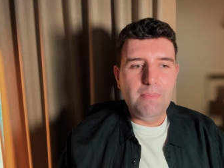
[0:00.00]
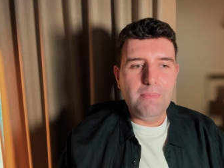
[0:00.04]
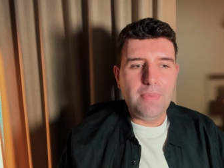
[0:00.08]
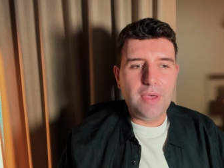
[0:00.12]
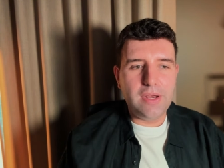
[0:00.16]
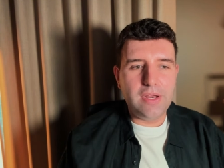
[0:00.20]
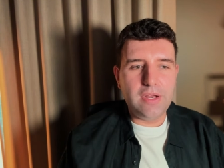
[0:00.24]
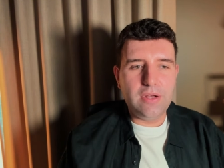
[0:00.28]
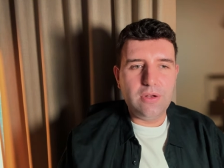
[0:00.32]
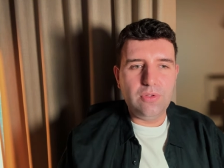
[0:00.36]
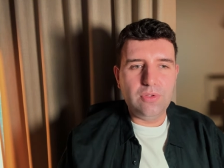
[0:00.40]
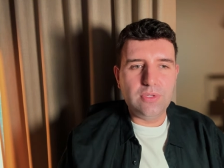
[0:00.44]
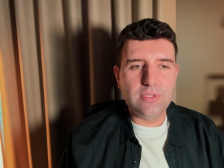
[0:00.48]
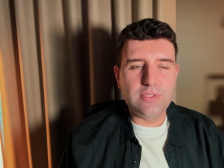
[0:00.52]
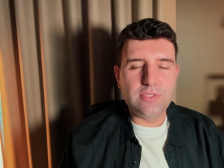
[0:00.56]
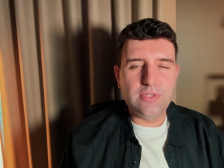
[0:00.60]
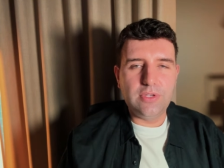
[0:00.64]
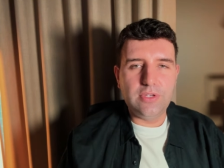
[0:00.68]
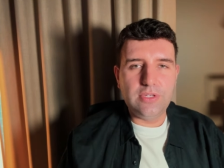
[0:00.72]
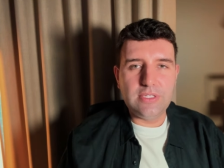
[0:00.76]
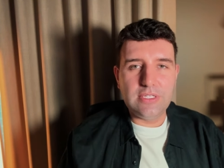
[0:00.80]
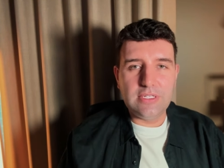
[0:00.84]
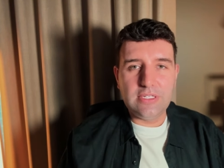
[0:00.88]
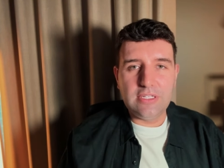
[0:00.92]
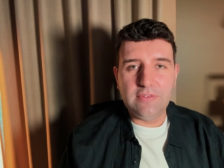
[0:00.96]
but it
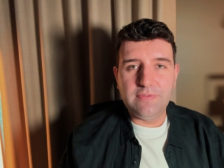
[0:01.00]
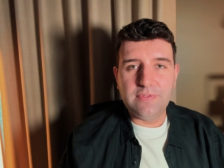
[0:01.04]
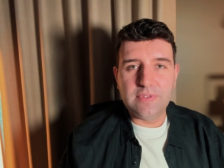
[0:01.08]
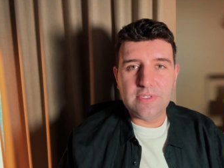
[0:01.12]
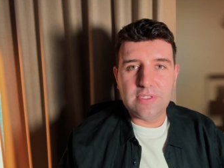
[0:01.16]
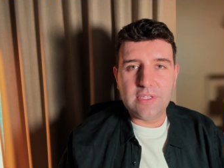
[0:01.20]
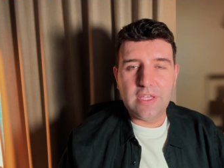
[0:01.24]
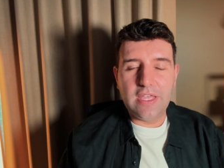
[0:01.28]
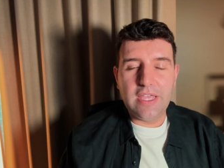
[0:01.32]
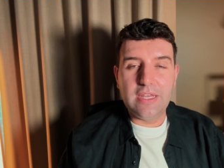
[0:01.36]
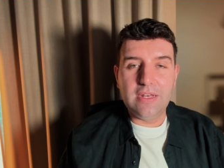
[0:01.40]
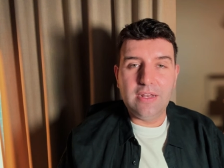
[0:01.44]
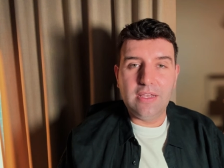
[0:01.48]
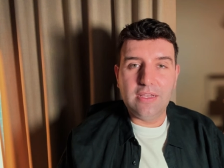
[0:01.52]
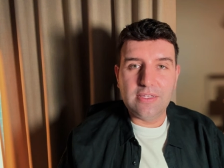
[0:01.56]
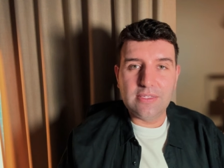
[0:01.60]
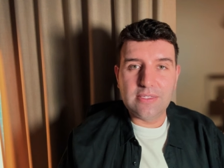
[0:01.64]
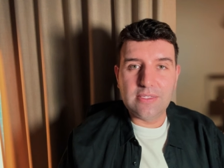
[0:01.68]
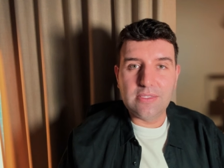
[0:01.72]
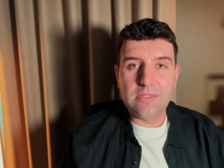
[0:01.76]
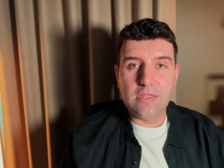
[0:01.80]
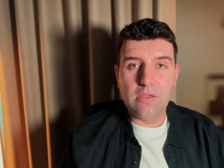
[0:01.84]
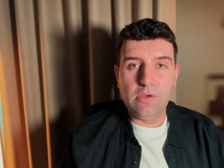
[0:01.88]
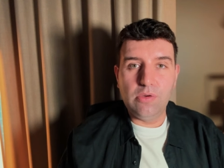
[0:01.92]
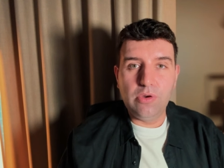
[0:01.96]
also delivers it in like a
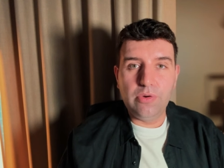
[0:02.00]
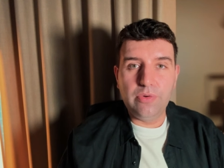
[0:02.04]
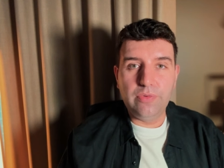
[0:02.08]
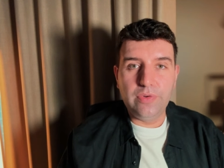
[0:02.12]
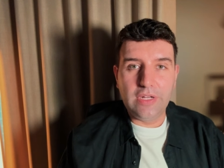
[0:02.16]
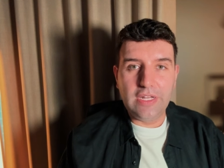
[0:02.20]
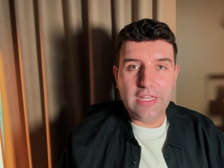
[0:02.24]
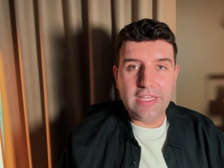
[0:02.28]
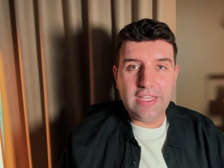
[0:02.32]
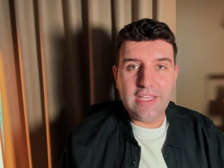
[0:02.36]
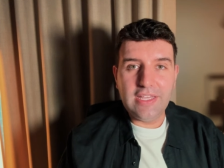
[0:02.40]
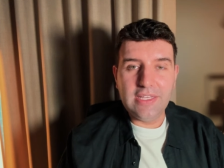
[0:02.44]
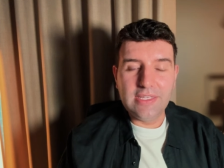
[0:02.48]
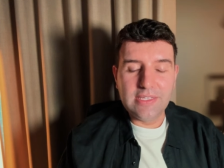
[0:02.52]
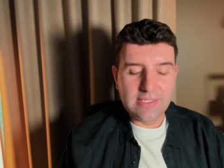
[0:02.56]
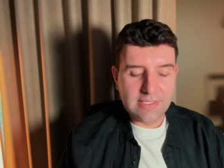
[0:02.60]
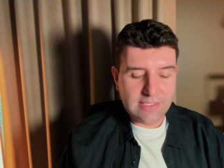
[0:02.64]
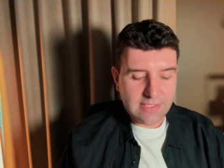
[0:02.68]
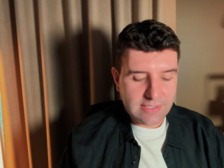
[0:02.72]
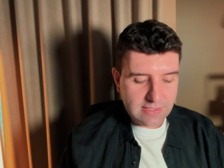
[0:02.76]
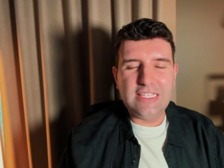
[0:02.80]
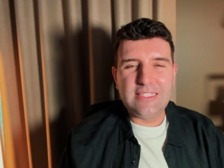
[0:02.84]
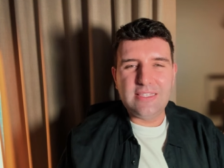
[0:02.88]
slower release.